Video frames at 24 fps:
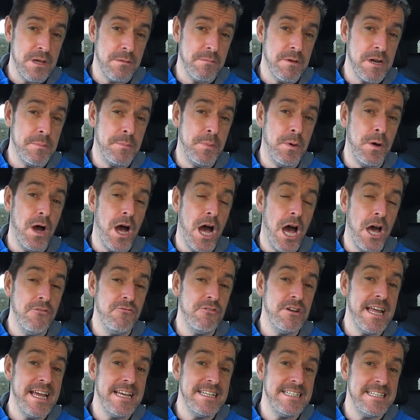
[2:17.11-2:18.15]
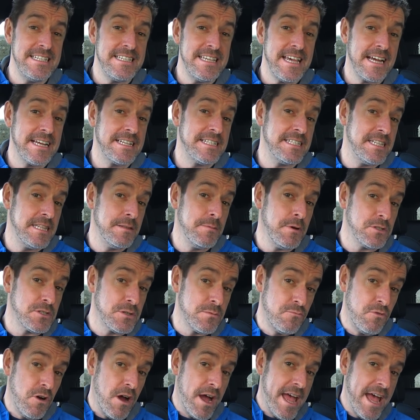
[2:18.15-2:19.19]
I'm going to put 180 seconds in the
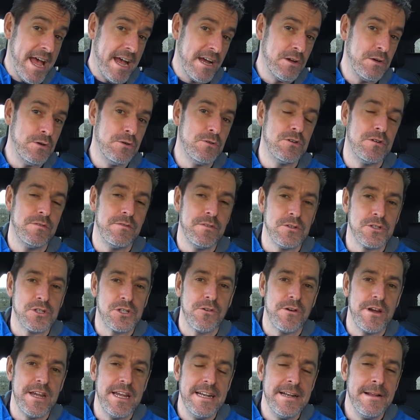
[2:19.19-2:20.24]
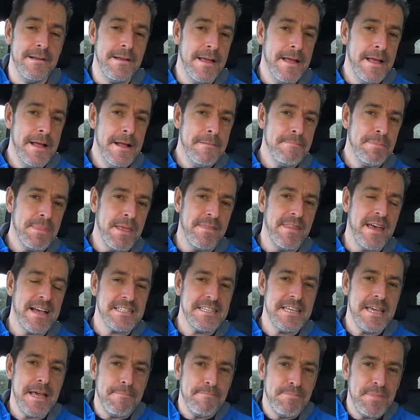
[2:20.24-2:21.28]
bottom right-hand corner of your screen, and
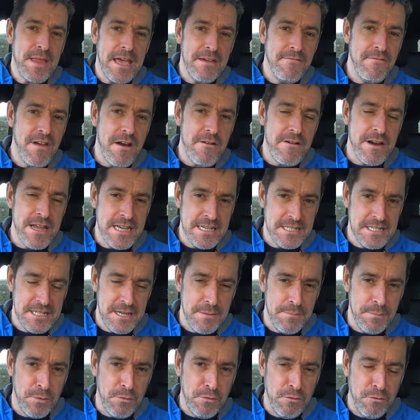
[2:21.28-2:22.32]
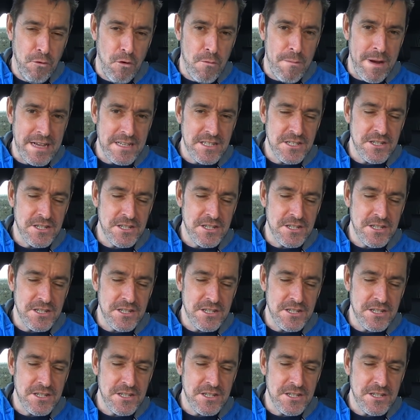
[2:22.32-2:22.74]
that's it, a very simple format.